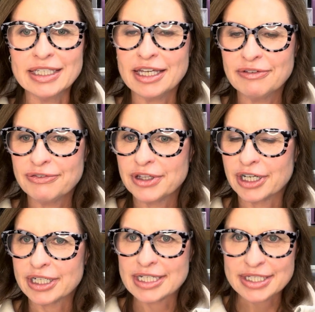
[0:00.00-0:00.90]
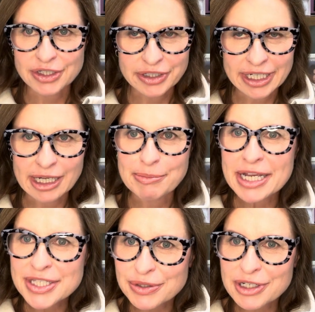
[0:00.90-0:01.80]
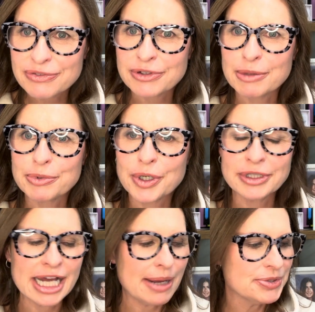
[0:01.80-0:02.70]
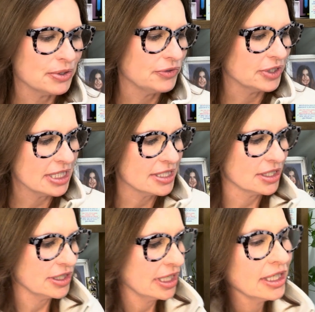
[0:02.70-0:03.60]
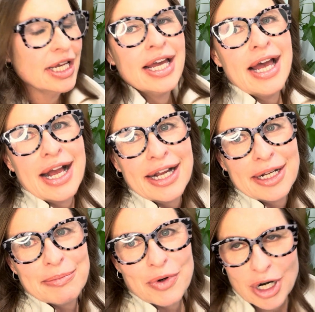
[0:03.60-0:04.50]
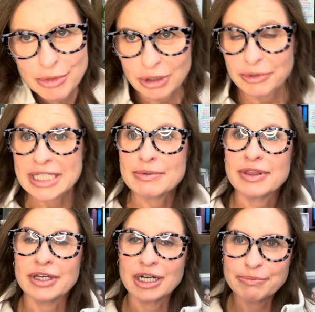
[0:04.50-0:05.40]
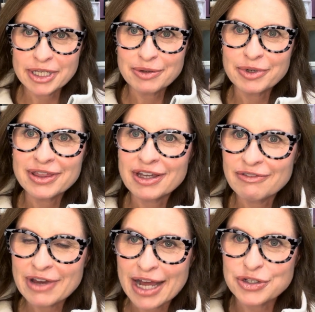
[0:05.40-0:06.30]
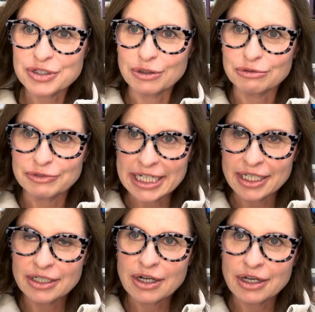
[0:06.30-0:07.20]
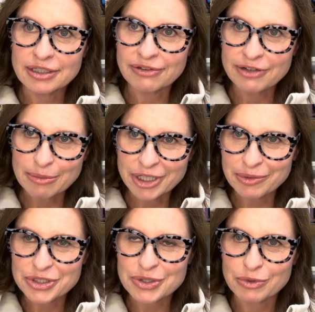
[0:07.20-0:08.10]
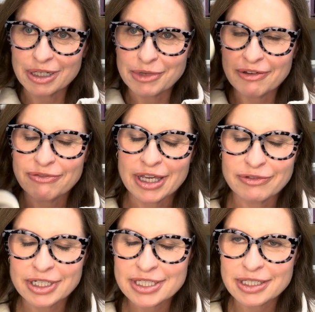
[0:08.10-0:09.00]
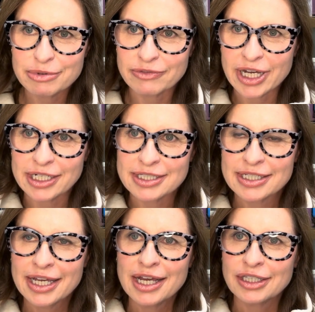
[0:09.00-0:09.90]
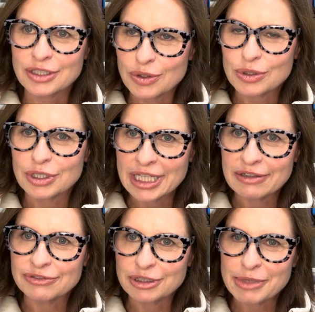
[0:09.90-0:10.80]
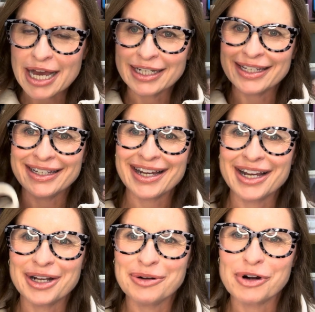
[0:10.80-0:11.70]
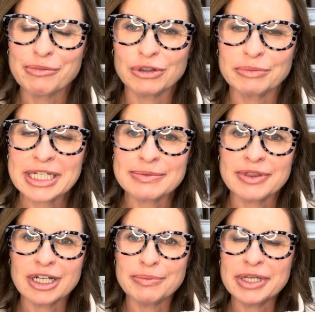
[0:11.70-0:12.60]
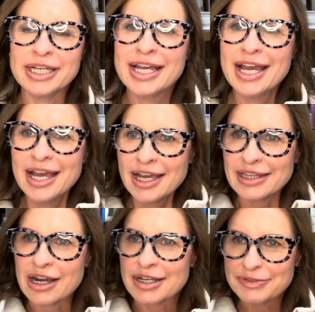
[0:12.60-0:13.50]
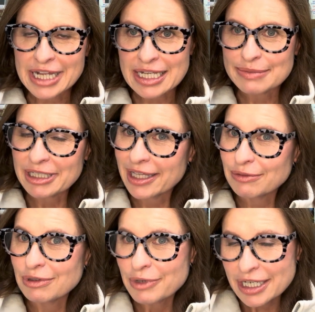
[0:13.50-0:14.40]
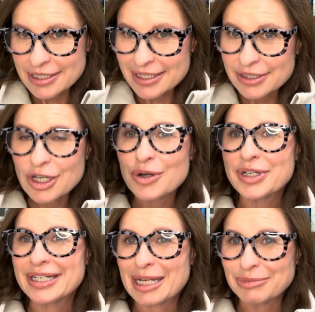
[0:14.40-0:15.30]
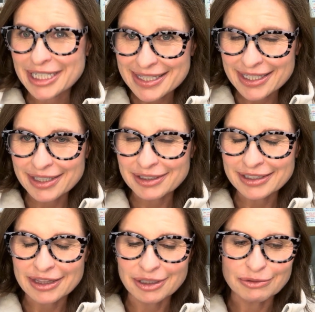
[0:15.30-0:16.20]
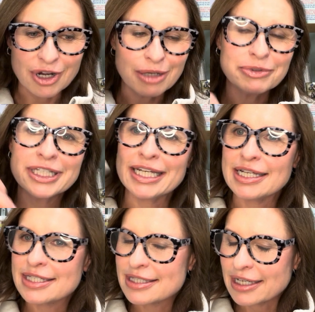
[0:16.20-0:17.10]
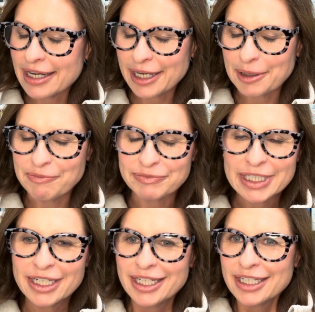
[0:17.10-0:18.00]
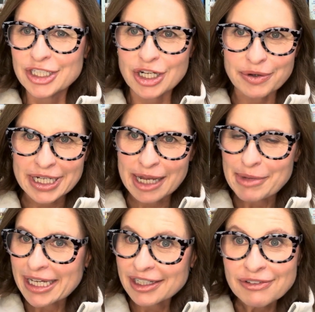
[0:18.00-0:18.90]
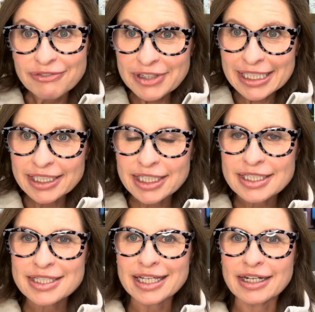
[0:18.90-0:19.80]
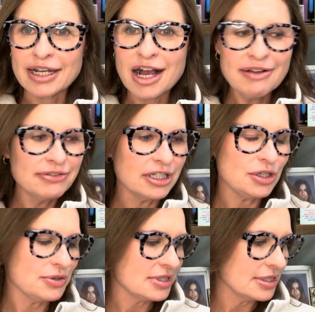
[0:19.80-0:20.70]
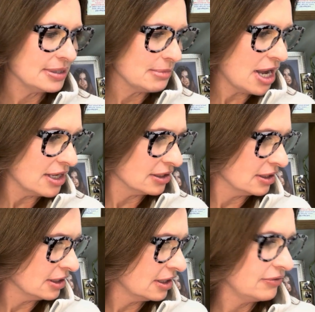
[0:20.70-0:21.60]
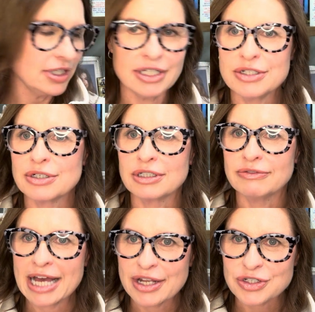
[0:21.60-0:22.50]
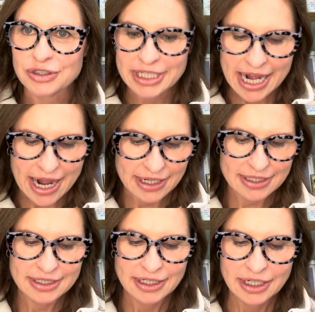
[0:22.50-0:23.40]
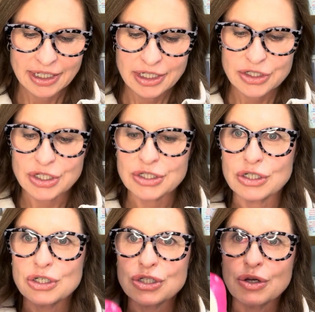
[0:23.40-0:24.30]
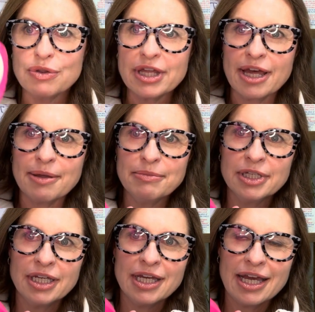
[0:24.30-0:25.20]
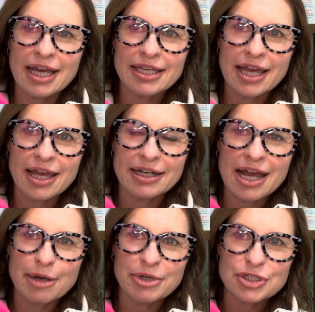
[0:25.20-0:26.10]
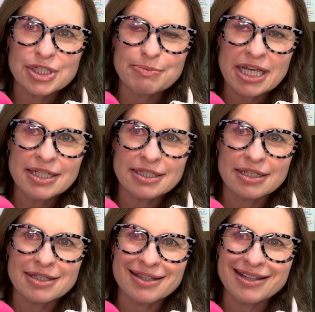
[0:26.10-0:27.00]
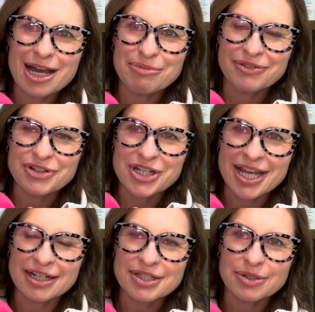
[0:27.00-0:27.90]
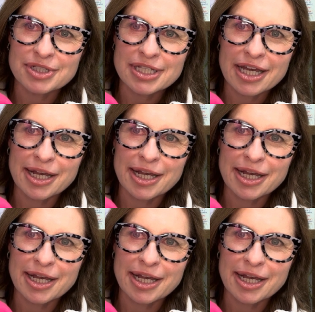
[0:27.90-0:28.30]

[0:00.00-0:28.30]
if they're considering a pessary for a prolapse or if they're considering hormone replacement therapy with a vaginal ring called the fem ring, which is one of my favorites that provides local and full body hormone replacement therapy. They often ask me like, well, where does this go? Can I place it in the wrong place? You know, am I gonna feel it? And I often use this model of the internal vaginal cast just to show them, again, how much space is in the upper vagina. So it's